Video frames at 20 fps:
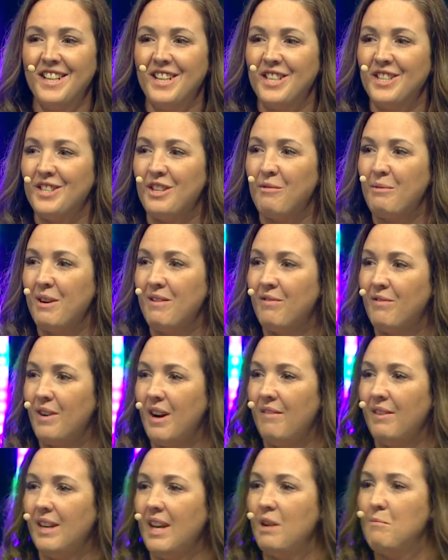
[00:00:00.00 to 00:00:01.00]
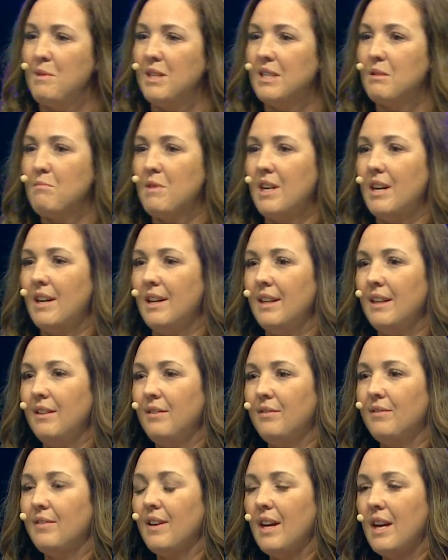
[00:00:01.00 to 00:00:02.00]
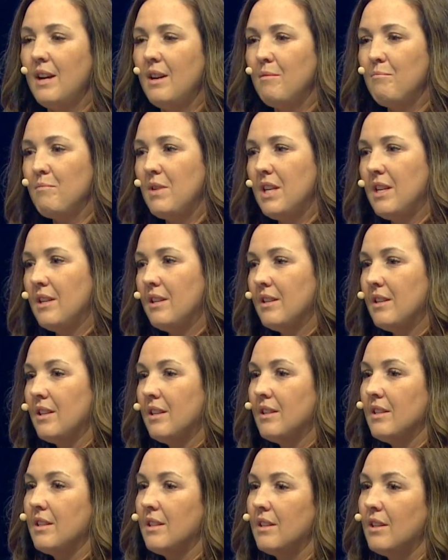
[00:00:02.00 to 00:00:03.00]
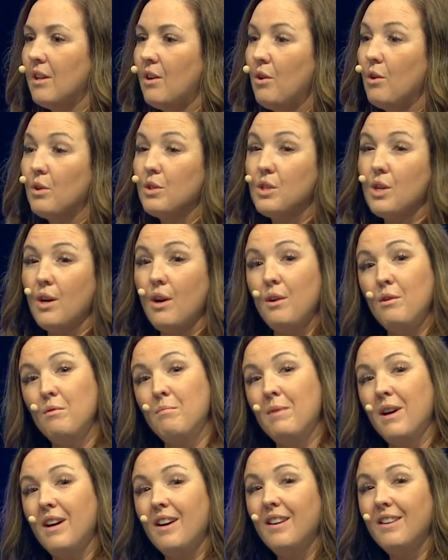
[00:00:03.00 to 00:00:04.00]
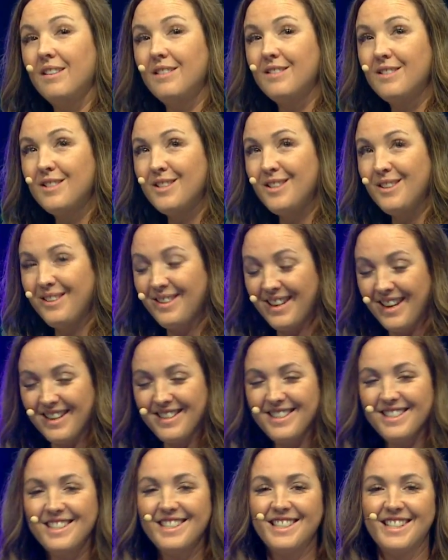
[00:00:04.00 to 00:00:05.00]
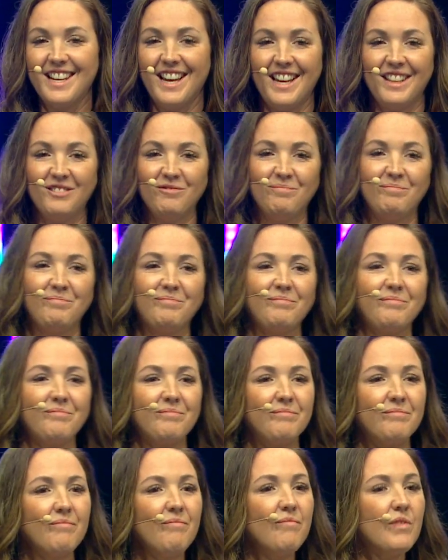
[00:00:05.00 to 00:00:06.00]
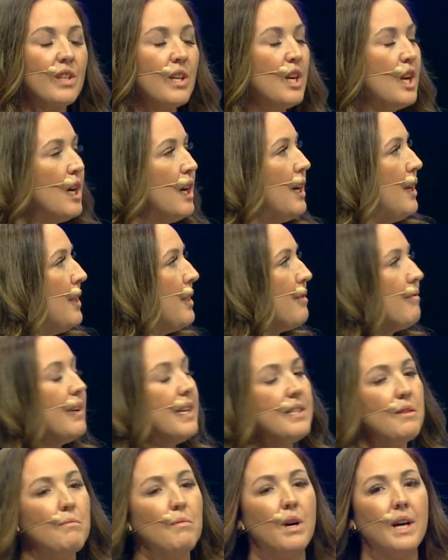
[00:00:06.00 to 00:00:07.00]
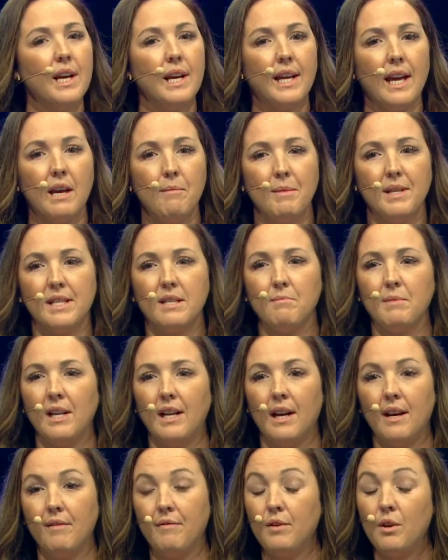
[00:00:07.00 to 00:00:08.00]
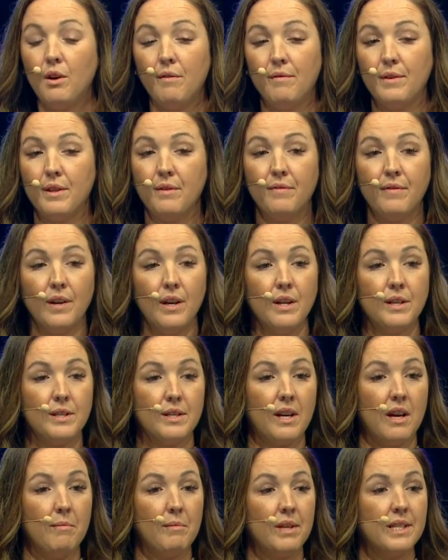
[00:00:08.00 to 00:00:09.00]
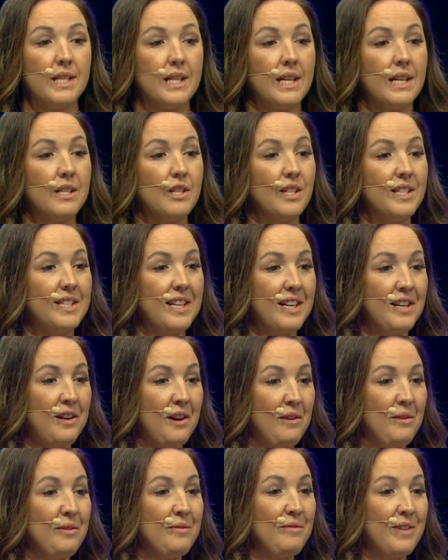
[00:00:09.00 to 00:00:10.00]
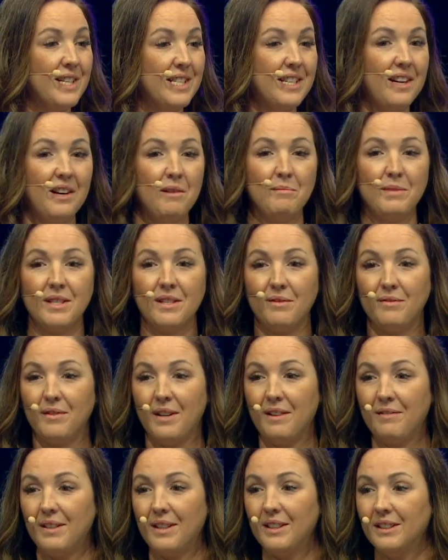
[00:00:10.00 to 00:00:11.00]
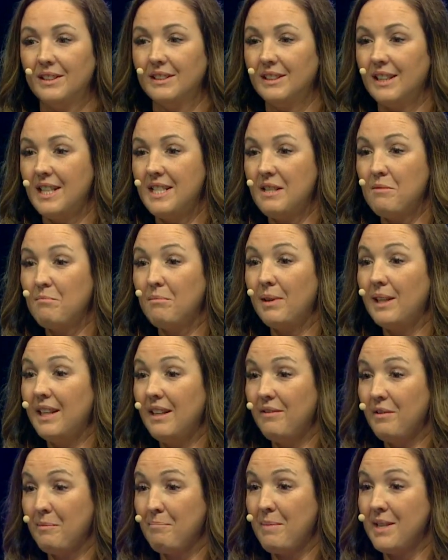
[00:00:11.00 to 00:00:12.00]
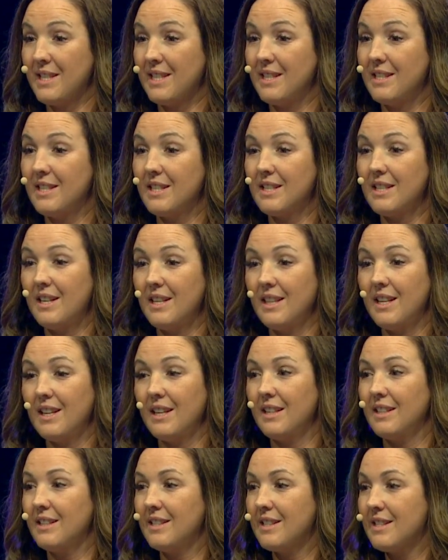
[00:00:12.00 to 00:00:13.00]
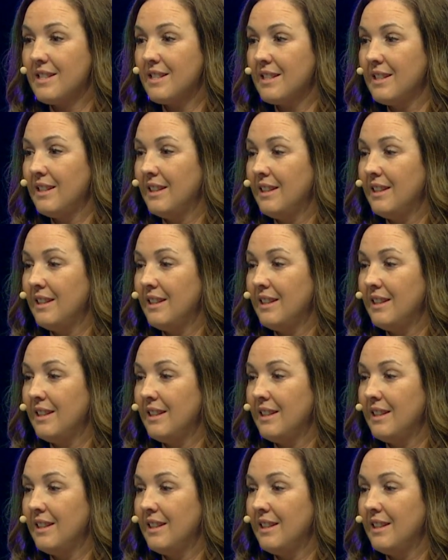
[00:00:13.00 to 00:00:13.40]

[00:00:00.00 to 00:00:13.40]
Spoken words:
So when Forever came into my life in October 2010, the reason why it came into my life, not for the first time, because I'd actually said no 3 times to Forever. I didn't believe in businesses like this.